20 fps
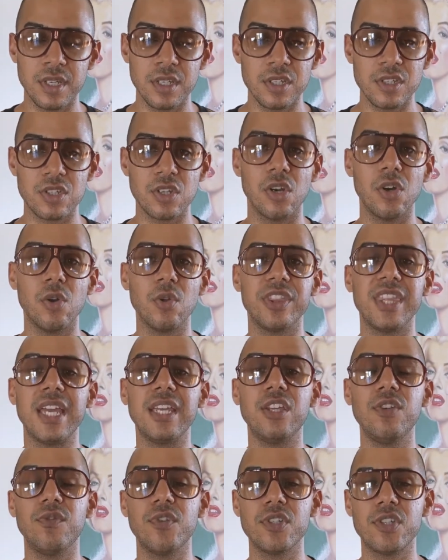So
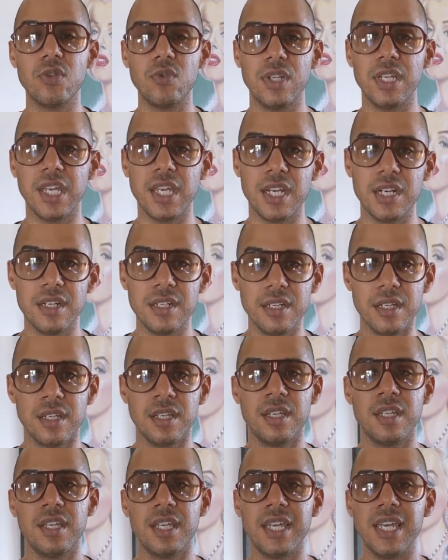thank you for tuning in.
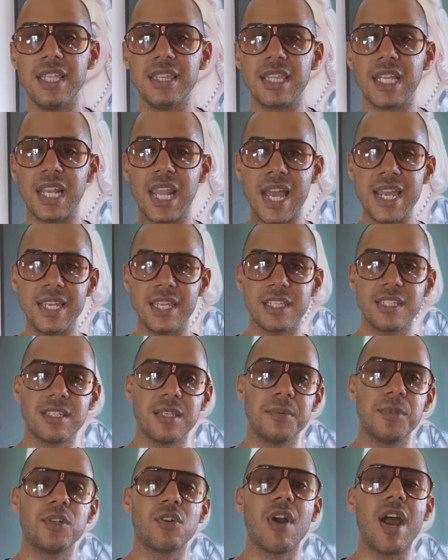Hit the like and
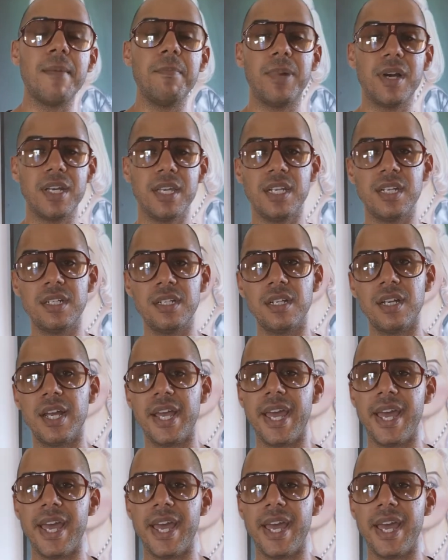subscribe button.